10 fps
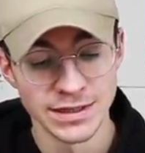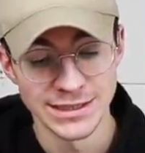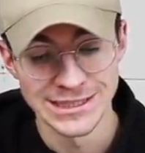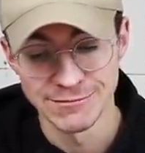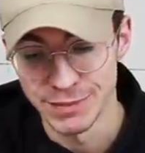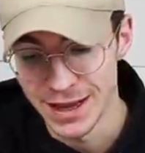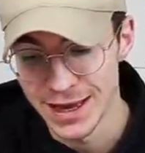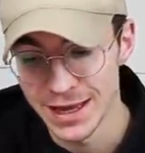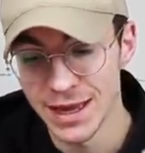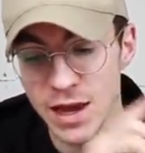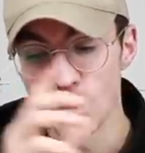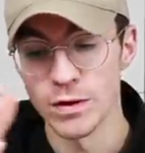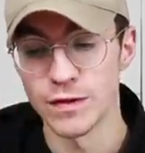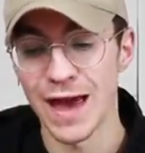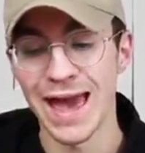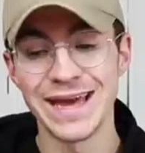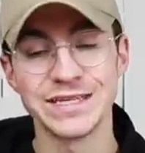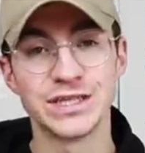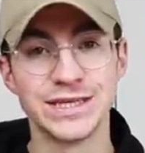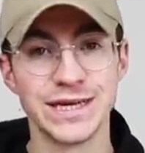display with
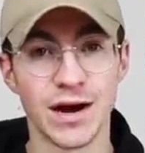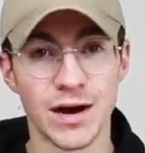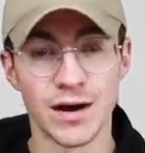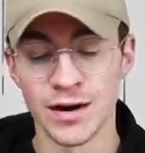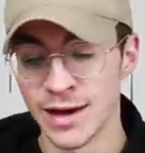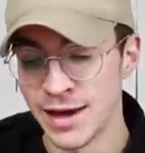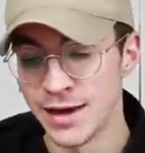HDR.